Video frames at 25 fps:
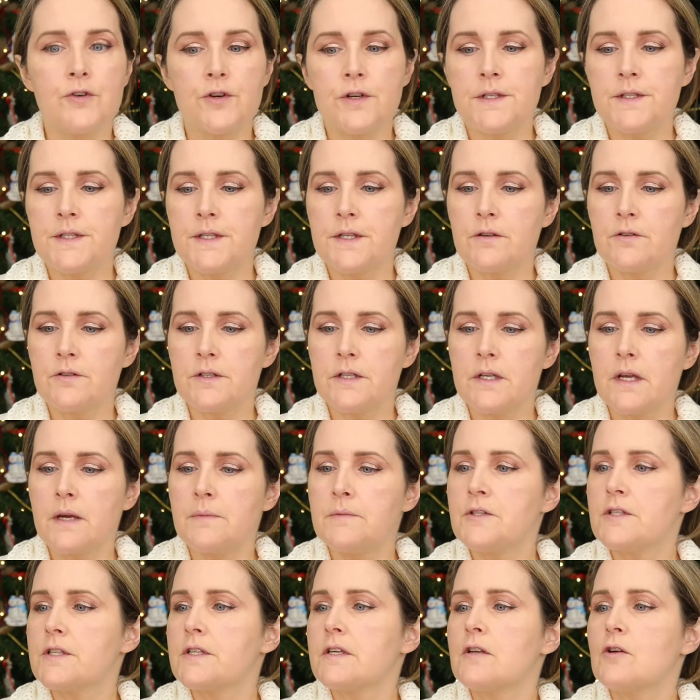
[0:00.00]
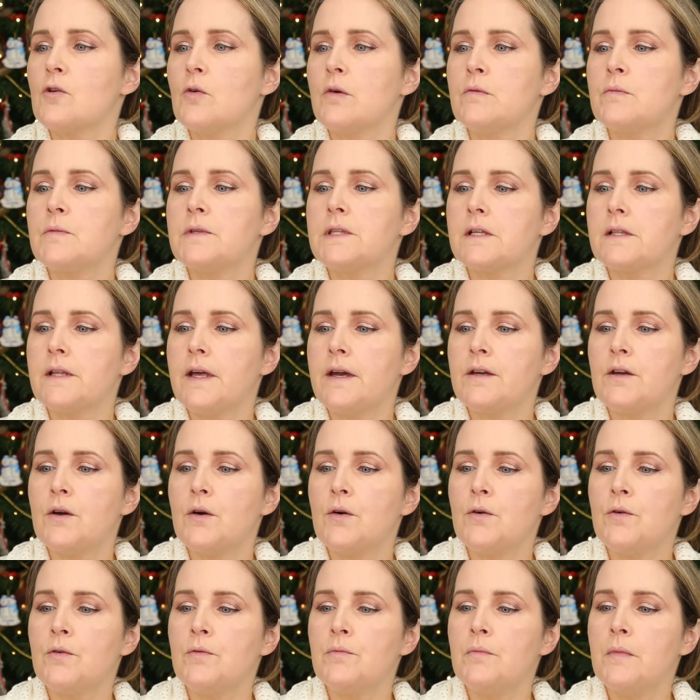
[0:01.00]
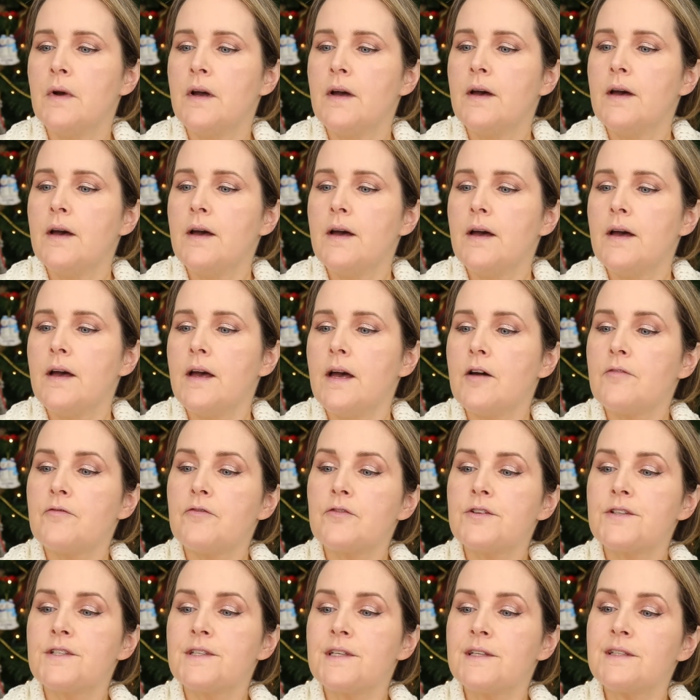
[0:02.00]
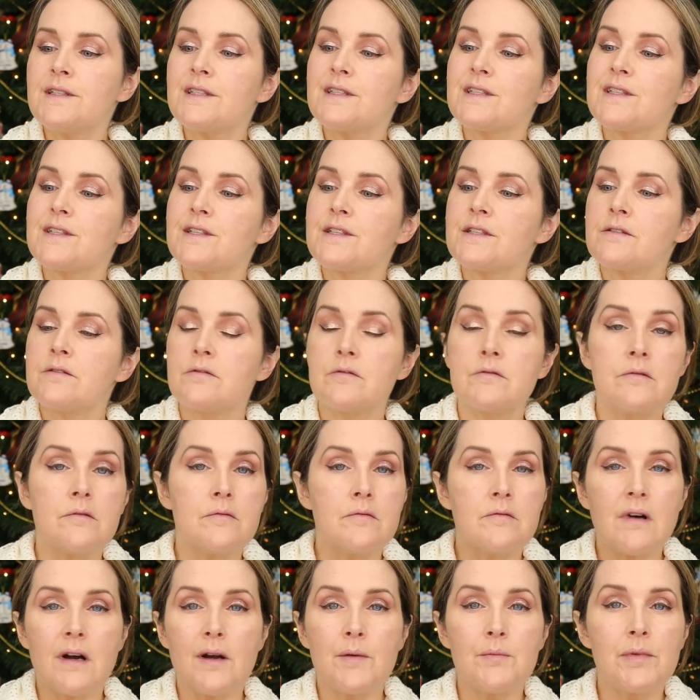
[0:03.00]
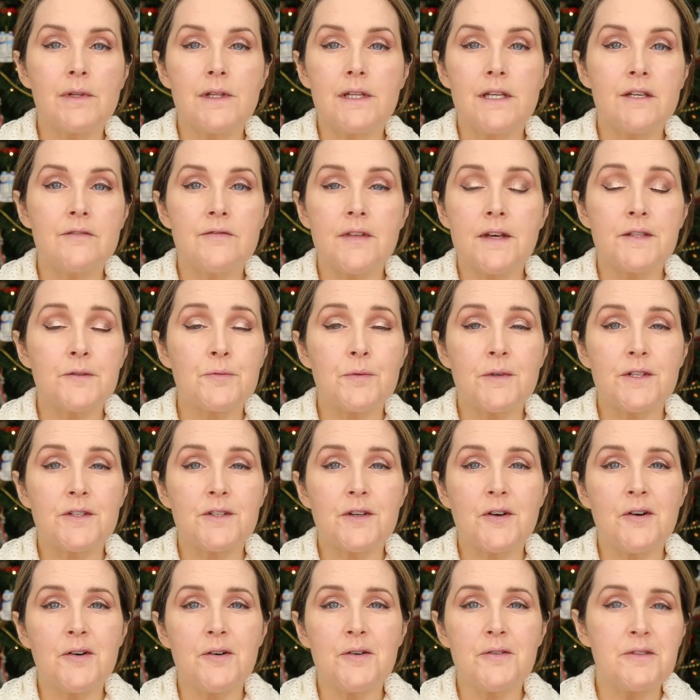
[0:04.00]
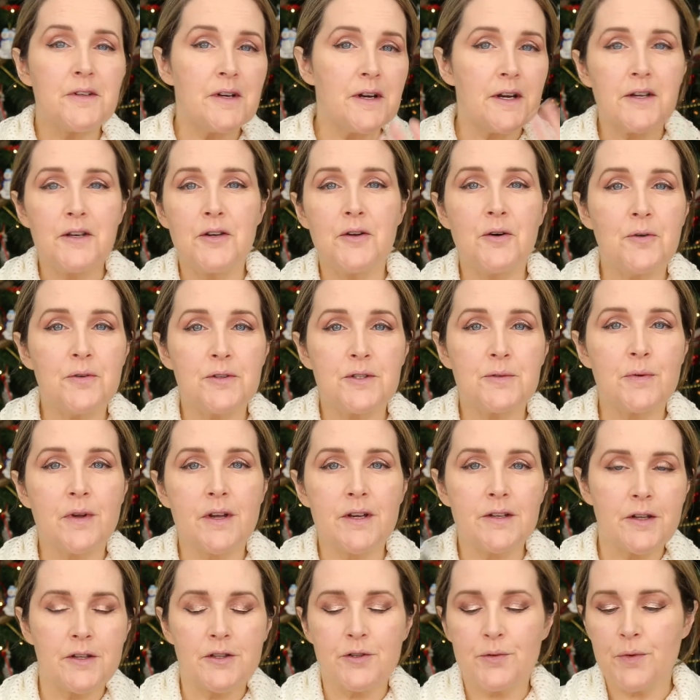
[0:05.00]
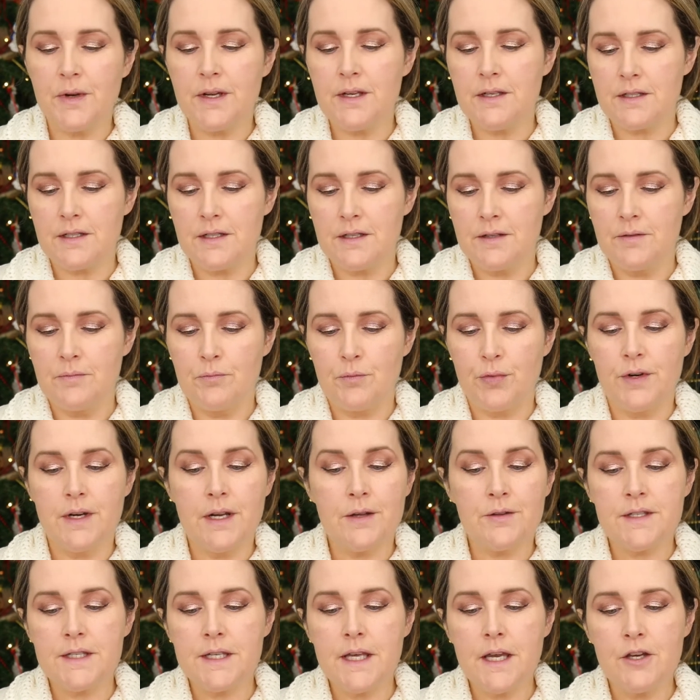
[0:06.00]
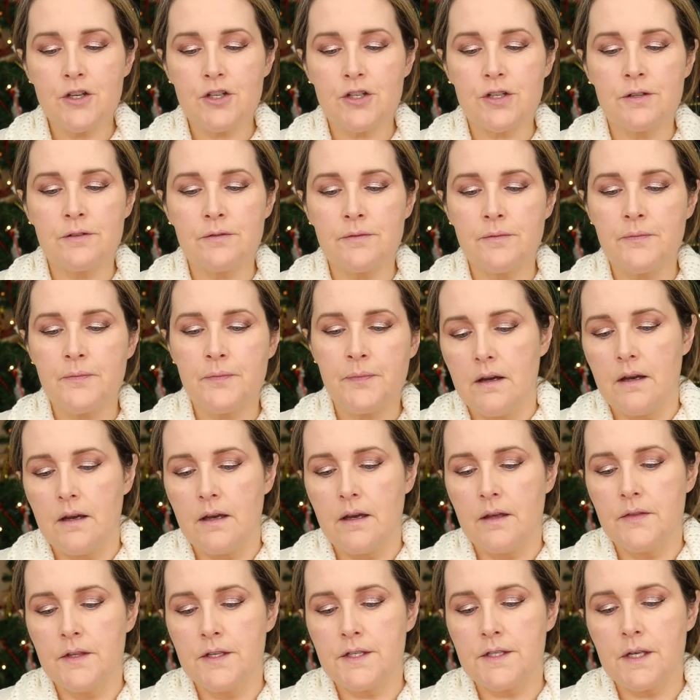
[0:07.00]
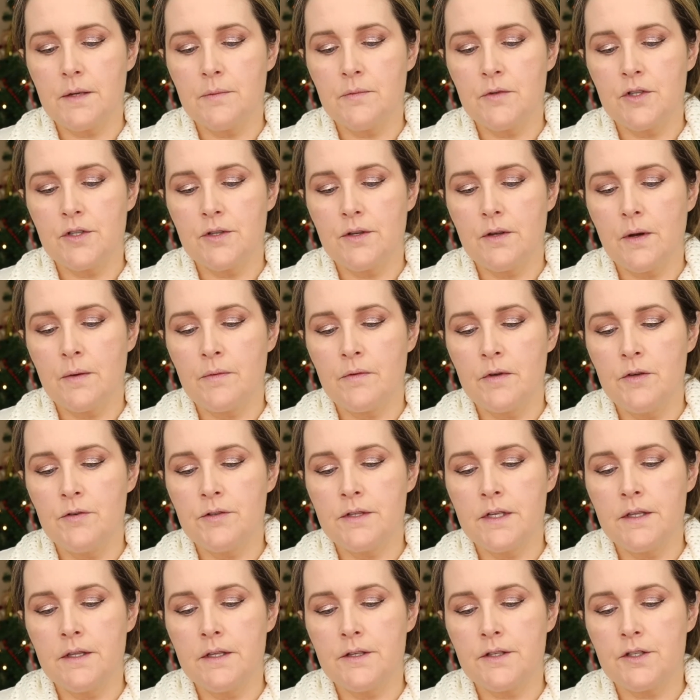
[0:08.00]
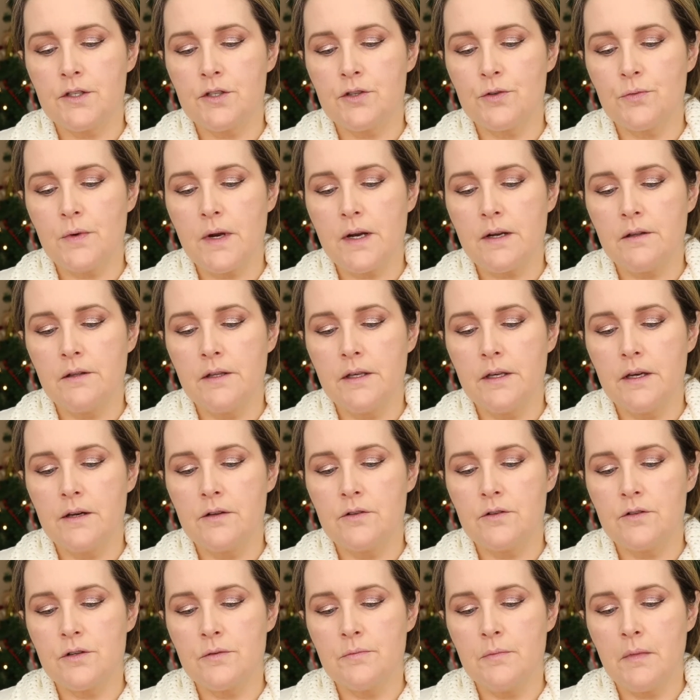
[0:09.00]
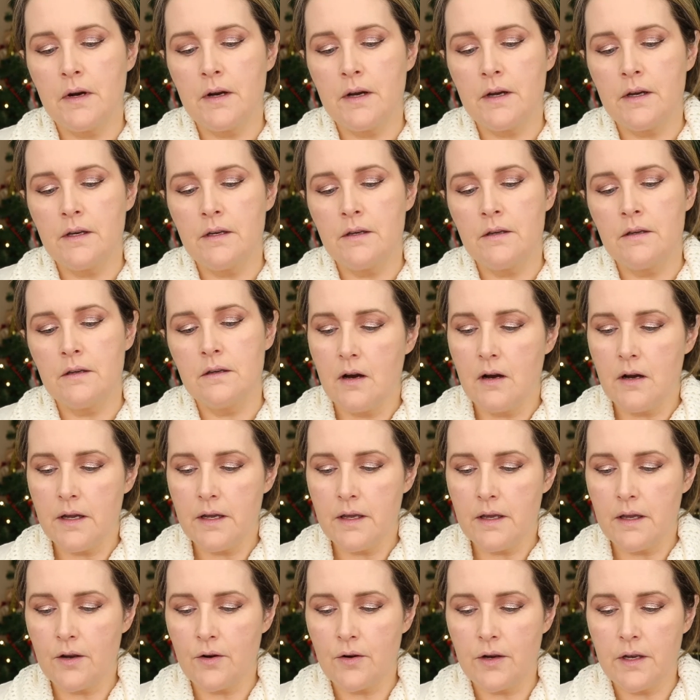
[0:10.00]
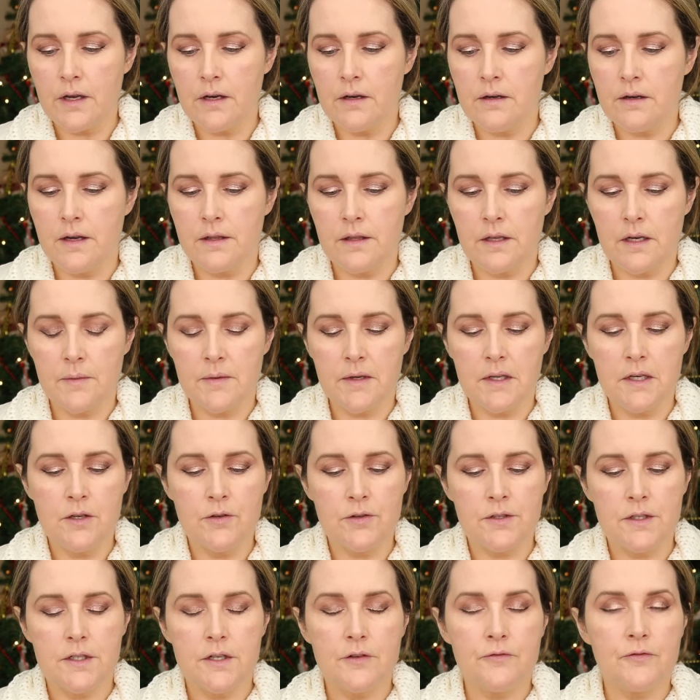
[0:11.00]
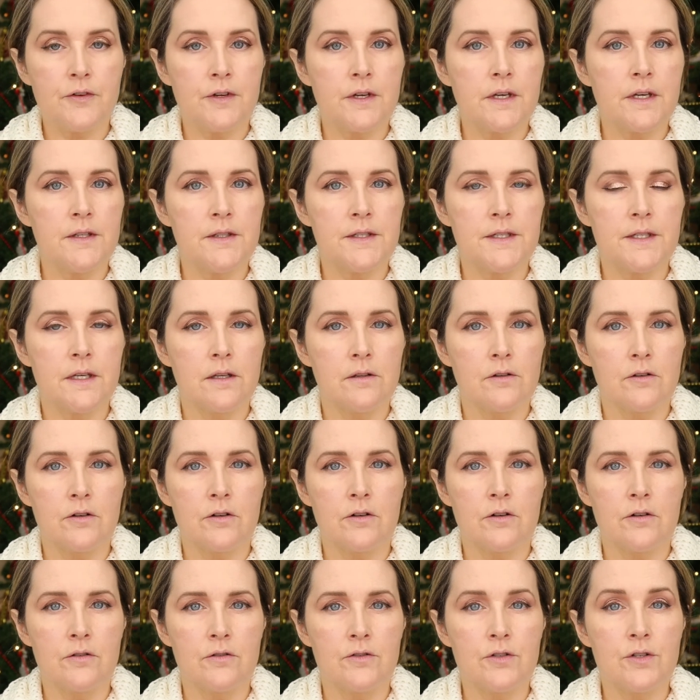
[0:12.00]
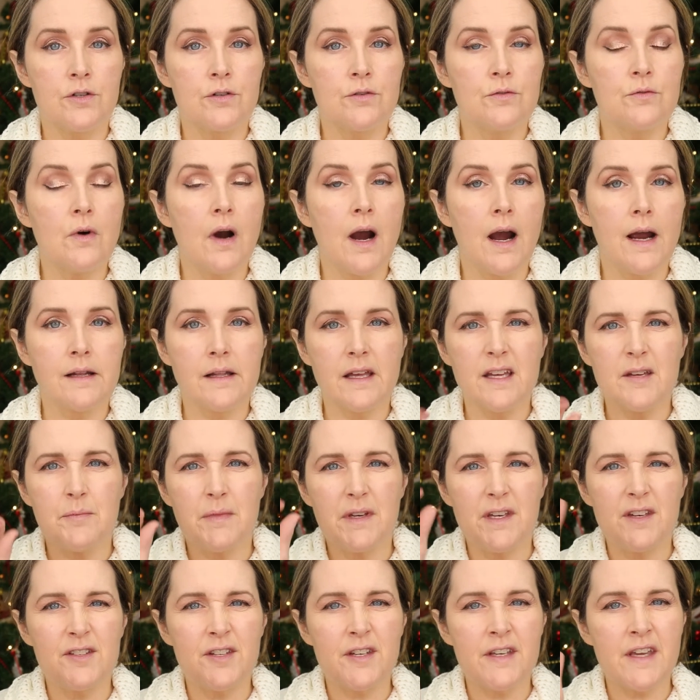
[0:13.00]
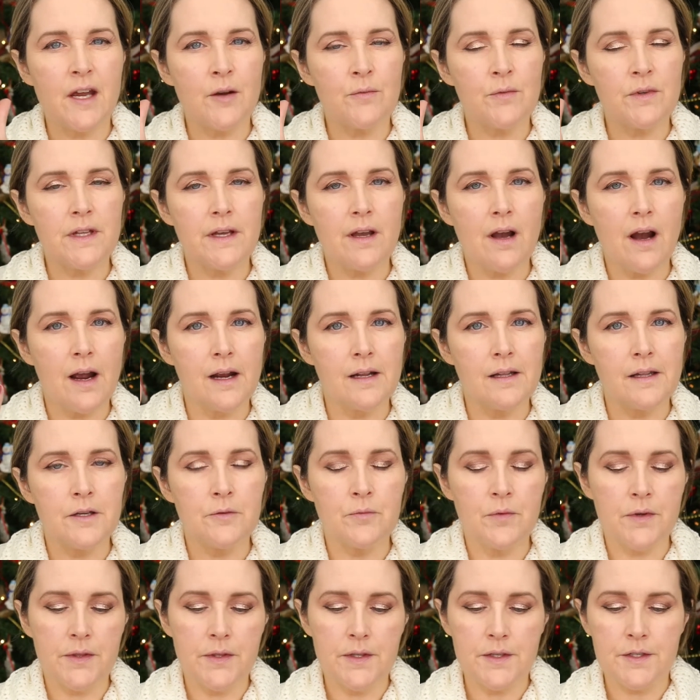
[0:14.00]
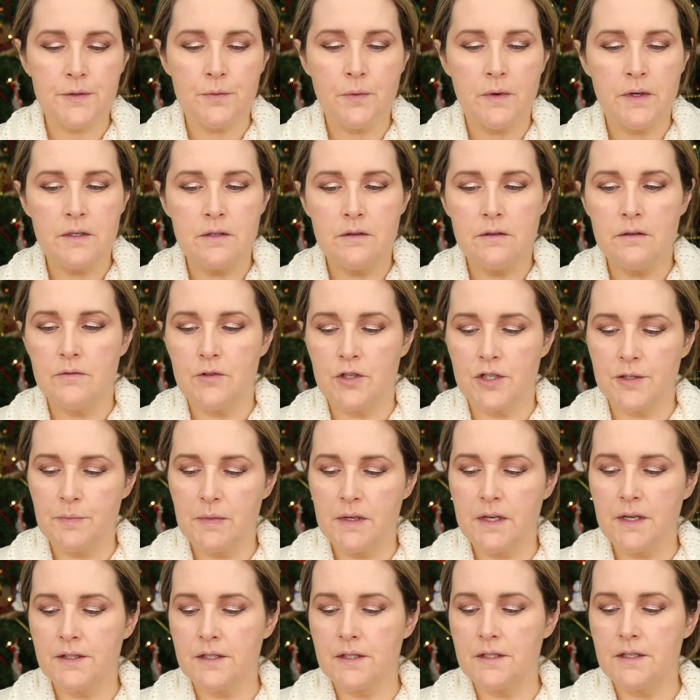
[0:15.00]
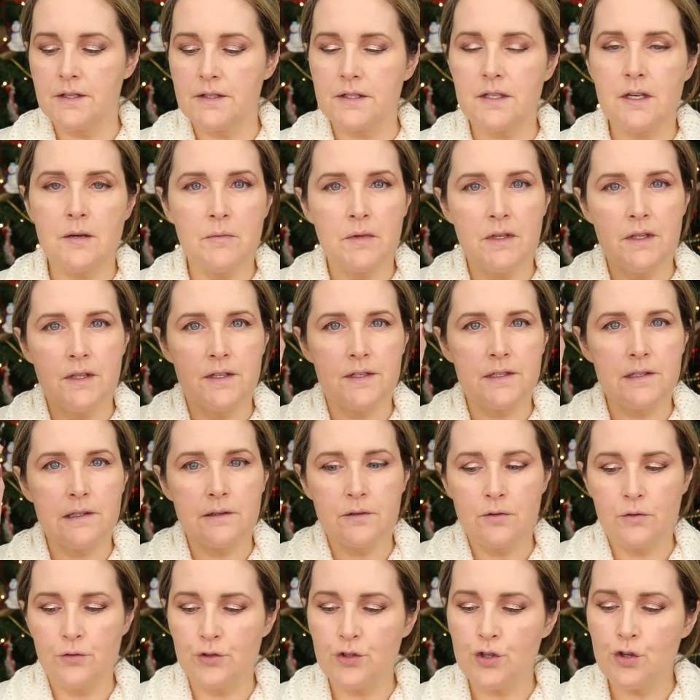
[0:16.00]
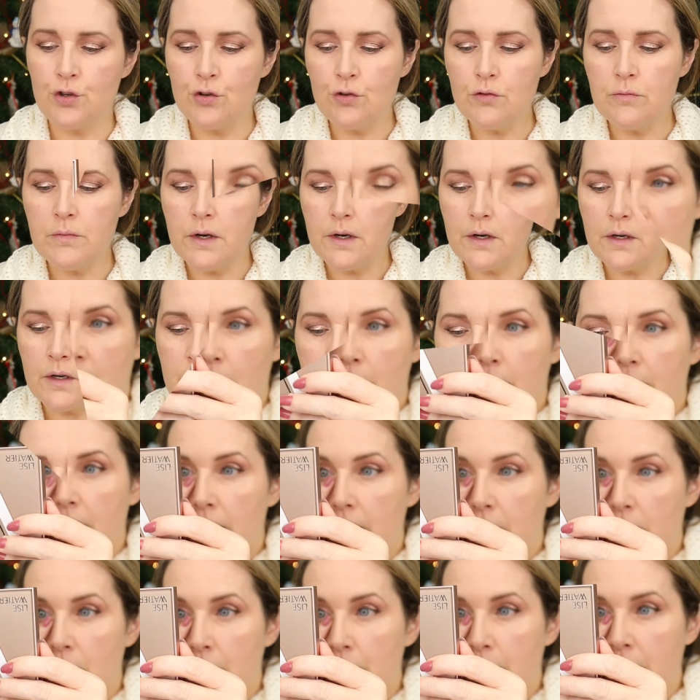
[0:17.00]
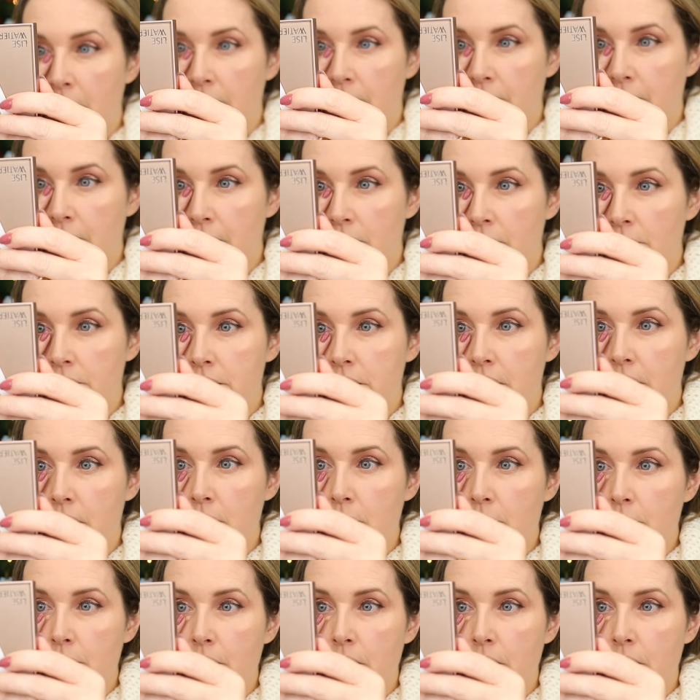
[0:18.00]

concealer today, I'm just going to go in with the Lancome Effacernes. I believe that's what it's called. I know it's probably not the right pronunciation. And this I'm using this directly under my eye area, and then I'm going to use a different concealer to highlight, because you can't really highlight with this one just because it does come in this little tube. Apply it with my fingertip.